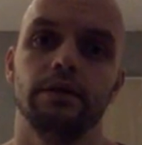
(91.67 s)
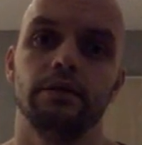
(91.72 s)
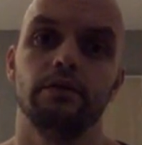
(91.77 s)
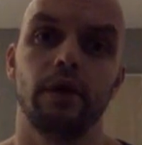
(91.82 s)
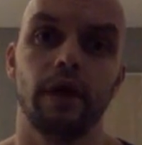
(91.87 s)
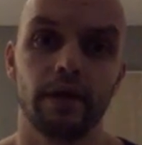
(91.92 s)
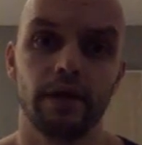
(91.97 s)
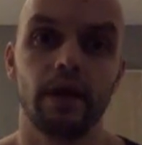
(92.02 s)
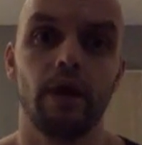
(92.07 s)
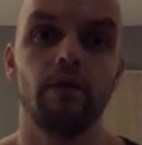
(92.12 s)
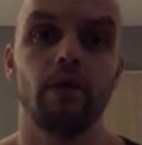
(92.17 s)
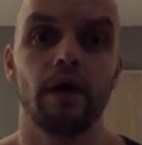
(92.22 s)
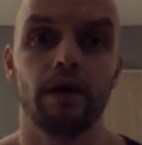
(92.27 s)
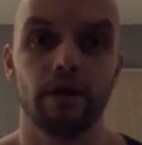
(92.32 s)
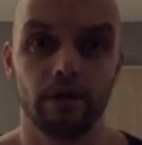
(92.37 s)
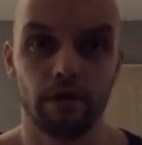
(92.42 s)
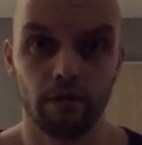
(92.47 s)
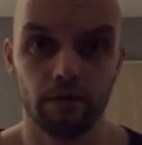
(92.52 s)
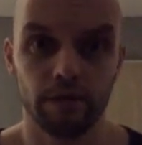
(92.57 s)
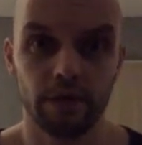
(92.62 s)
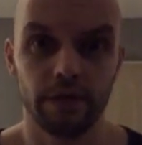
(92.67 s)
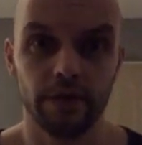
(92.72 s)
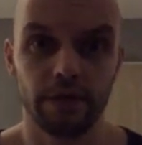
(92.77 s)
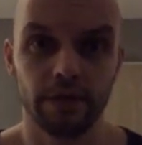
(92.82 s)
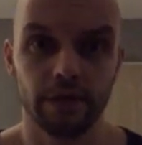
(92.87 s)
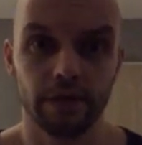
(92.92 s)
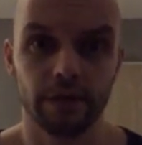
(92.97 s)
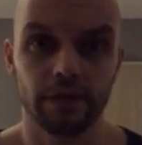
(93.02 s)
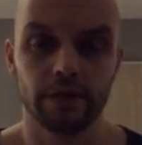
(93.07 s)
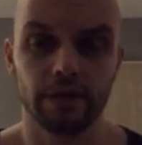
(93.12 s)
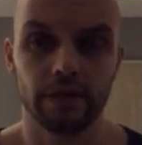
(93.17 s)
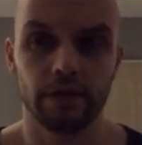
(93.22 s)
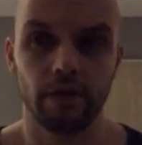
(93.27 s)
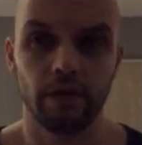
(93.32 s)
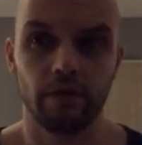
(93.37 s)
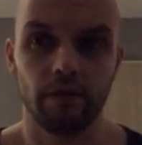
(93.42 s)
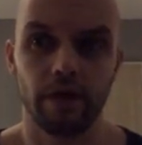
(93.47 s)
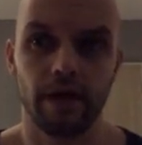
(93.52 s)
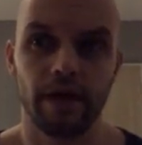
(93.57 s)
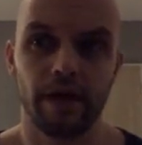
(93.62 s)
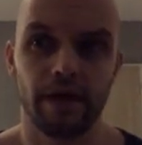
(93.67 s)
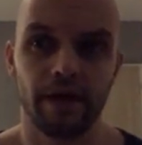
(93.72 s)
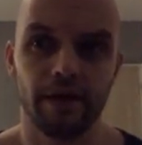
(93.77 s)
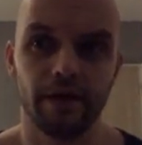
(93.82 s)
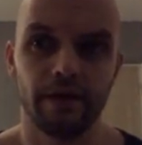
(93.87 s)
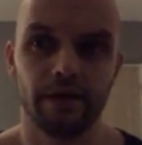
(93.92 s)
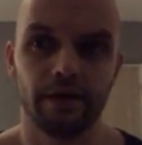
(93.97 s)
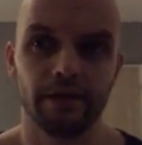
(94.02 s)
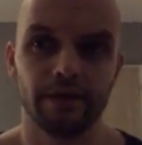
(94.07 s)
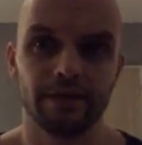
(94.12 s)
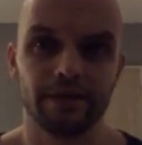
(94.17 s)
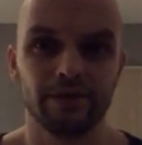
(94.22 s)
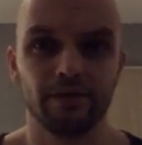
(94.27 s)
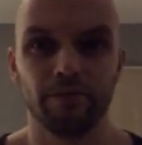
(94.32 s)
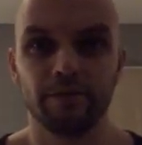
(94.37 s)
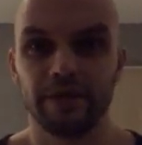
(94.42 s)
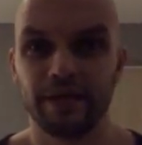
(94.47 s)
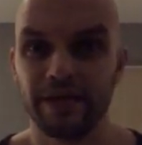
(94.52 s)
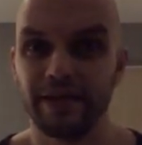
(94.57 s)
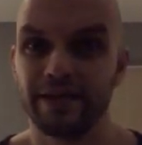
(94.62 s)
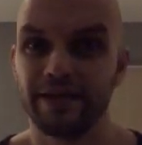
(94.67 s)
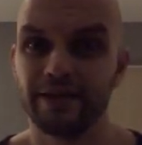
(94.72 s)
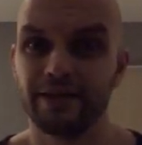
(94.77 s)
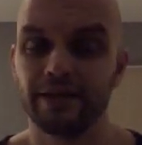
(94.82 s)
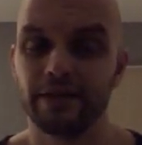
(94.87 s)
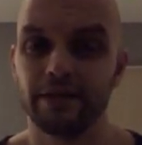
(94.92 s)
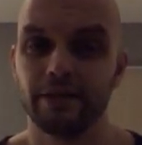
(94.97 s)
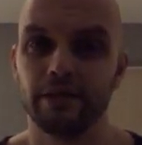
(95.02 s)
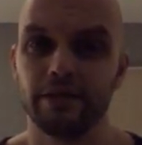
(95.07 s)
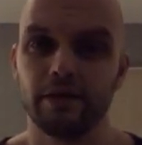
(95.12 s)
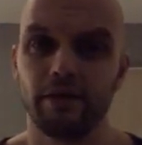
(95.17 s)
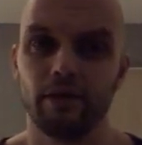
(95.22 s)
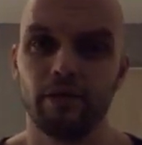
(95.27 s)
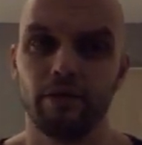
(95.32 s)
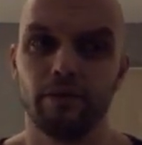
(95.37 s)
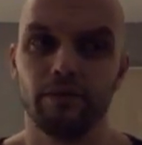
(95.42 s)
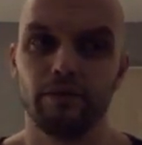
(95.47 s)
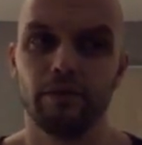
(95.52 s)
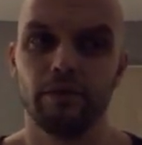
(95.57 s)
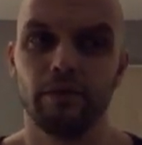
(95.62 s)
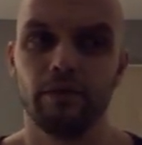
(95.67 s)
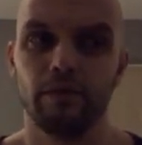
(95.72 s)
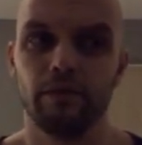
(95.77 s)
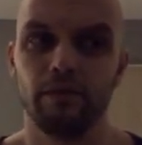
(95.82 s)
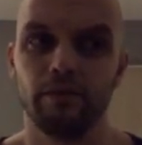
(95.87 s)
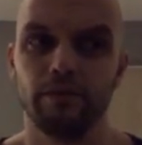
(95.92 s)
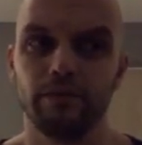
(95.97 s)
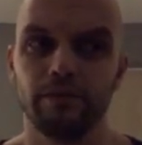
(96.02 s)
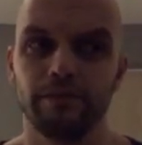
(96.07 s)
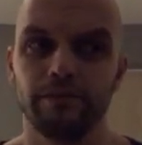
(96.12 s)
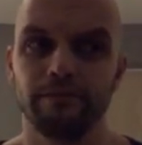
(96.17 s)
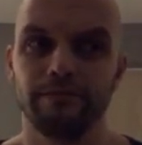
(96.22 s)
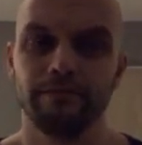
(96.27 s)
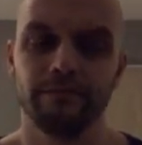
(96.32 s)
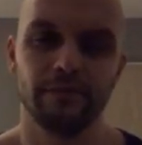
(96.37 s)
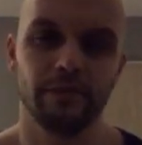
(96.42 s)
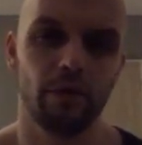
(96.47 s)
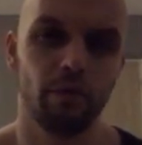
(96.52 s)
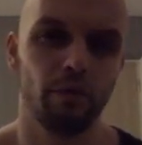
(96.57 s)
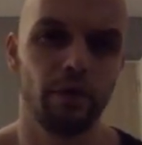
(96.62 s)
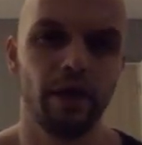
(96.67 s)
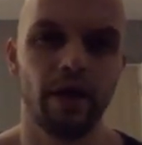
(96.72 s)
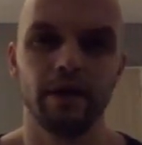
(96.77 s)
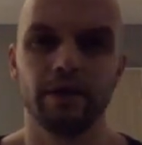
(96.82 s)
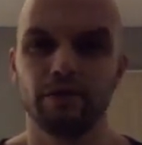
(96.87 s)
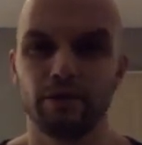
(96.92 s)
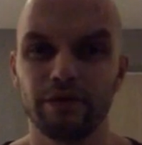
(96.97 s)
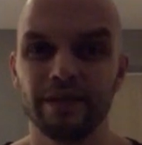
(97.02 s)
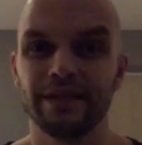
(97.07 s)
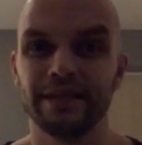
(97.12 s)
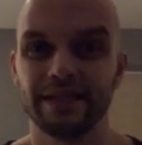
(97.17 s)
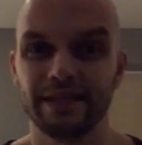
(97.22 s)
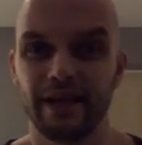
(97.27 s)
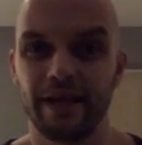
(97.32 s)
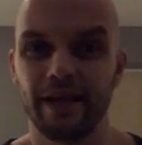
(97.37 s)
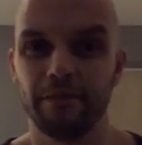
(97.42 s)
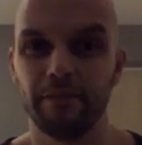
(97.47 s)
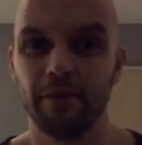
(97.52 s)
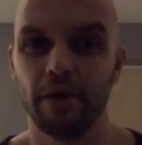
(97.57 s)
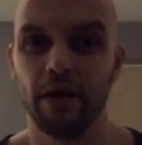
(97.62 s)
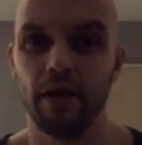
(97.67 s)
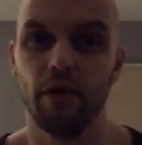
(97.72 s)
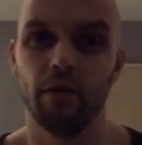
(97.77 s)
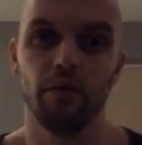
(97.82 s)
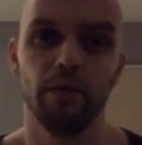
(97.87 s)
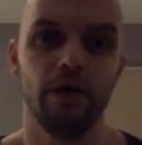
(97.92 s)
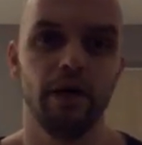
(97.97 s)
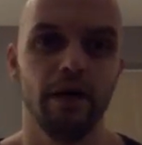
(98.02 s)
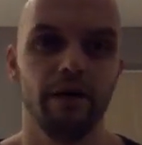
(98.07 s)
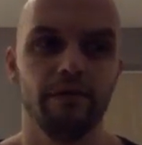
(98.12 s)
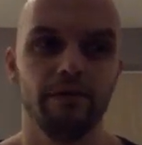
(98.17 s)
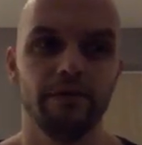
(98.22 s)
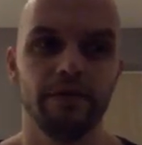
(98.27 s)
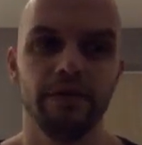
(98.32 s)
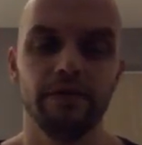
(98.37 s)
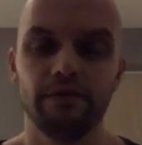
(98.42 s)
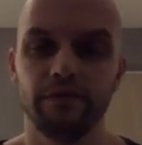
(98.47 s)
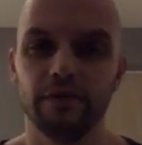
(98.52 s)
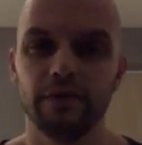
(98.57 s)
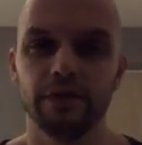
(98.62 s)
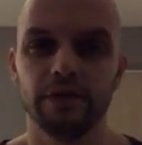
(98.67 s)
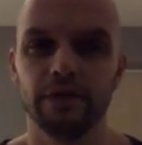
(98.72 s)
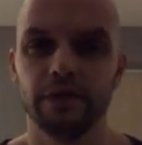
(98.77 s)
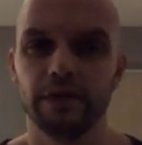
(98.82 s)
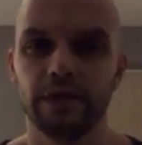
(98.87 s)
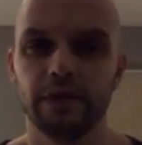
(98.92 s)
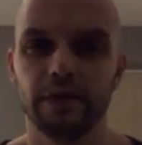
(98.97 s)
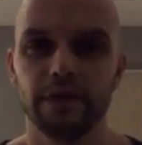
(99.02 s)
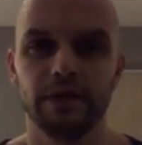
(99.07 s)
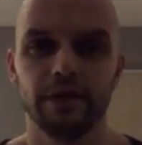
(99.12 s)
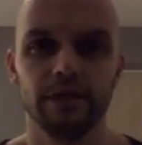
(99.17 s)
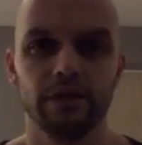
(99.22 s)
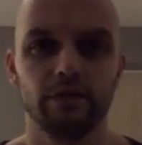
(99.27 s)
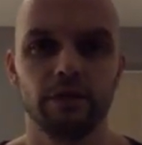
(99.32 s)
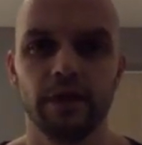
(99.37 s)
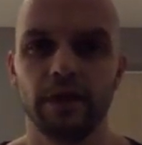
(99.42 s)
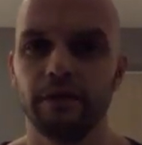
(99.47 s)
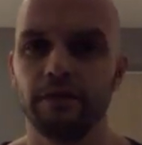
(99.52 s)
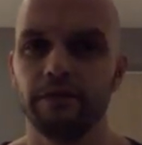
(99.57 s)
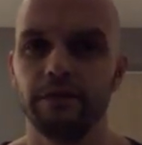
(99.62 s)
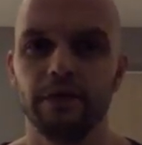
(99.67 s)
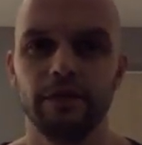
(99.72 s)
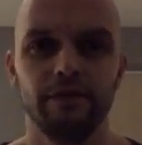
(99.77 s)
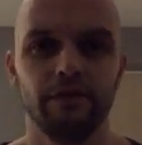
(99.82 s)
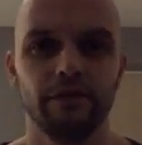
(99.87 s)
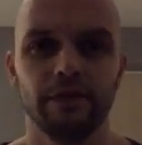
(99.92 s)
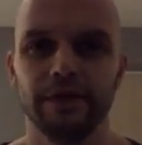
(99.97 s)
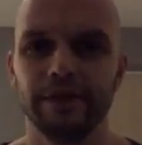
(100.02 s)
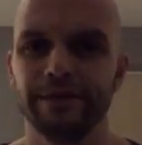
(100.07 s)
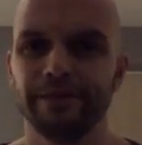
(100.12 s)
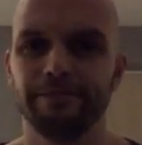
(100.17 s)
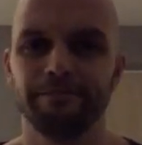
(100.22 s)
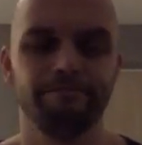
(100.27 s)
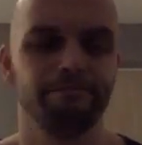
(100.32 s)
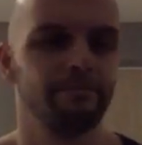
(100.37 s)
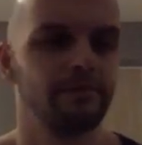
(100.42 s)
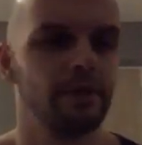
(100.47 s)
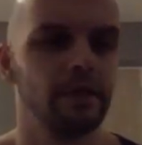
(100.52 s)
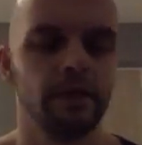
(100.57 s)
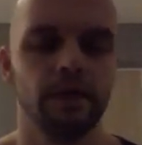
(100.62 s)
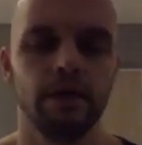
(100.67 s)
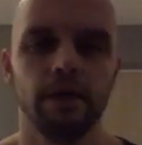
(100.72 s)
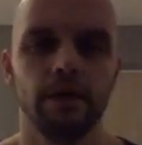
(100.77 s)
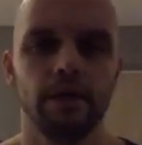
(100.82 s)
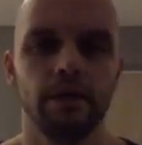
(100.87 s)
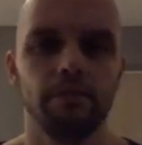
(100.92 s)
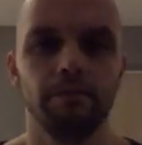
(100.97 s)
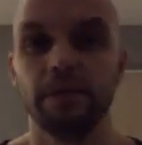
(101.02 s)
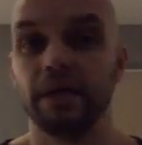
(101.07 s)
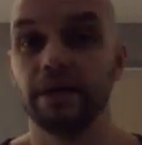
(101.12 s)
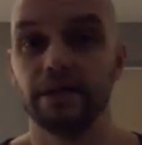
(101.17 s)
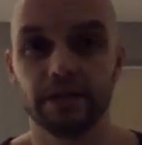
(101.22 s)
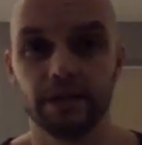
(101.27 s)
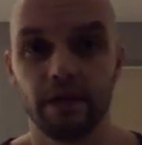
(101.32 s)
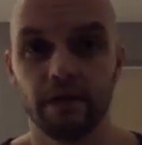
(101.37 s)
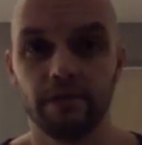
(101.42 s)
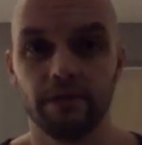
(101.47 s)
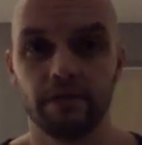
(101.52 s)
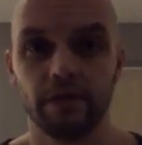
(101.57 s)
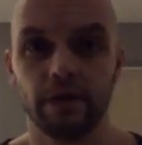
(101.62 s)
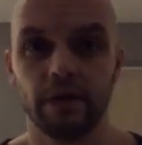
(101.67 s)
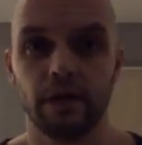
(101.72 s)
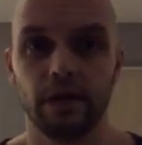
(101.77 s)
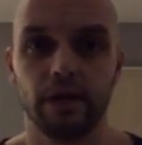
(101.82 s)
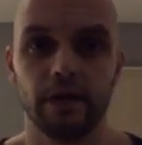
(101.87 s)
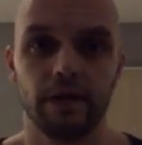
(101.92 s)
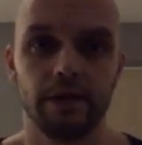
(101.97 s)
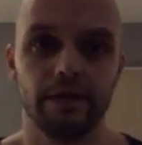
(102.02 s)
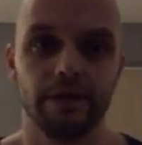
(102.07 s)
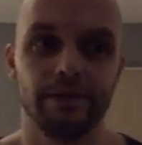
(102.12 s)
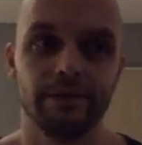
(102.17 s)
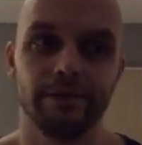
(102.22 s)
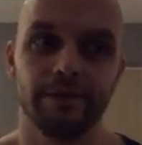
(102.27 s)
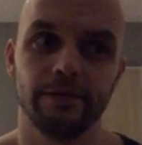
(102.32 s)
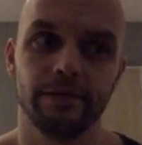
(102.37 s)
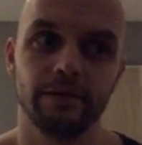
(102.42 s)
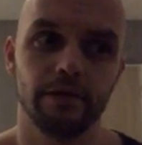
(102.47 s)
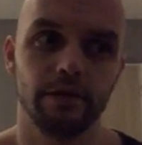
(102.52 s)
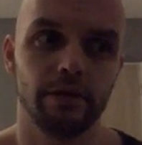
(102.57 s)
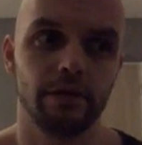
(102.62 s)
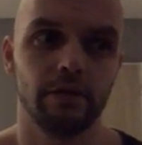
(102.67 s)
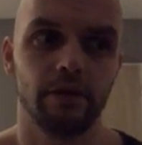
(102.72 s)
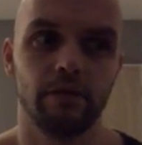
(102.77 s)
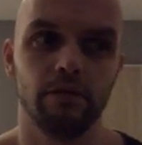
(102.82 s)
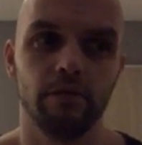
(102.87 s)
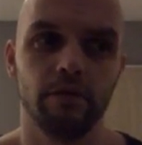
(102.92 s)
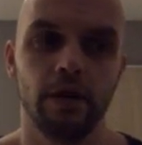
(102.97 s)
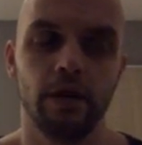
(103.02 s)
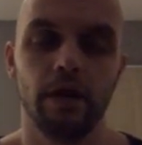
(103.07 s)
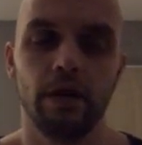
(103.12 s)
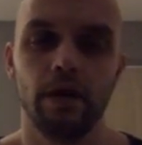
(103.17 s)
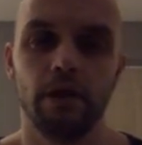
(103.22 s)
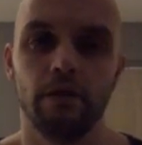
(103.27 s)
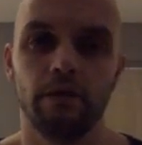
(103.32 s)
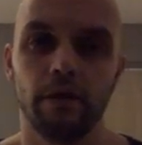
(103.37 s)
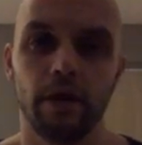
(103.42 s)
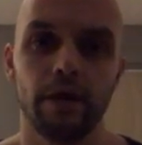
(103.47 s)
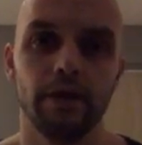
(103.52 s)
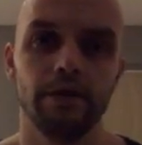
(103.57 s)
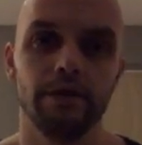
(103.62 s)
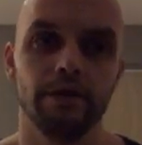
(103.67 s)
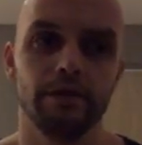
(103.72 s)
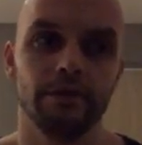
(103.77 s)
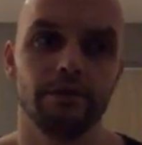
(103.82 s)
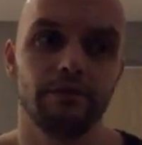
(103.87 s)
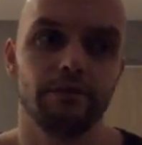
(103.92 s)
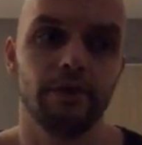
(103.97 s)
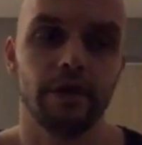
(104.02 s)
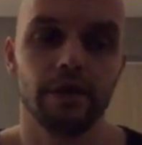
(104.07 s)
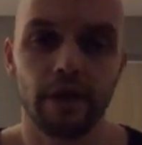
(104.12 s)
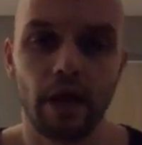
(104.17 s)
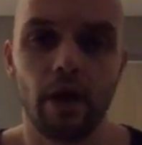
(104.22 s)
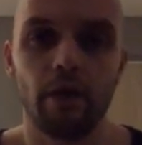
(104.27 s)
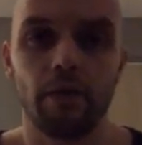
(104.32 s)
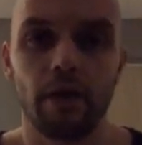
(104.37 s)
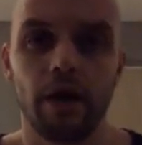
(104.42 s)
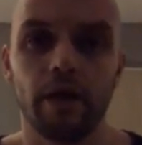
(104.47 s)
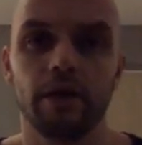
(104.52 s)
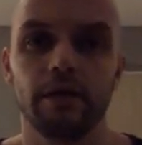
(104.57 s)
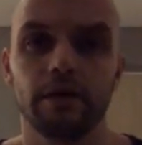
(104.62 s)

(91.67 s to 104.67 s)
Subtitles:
right now I know this, you know, and some things, you know, we are not the same. We have different genetics, we have different many stuff, and you know, right now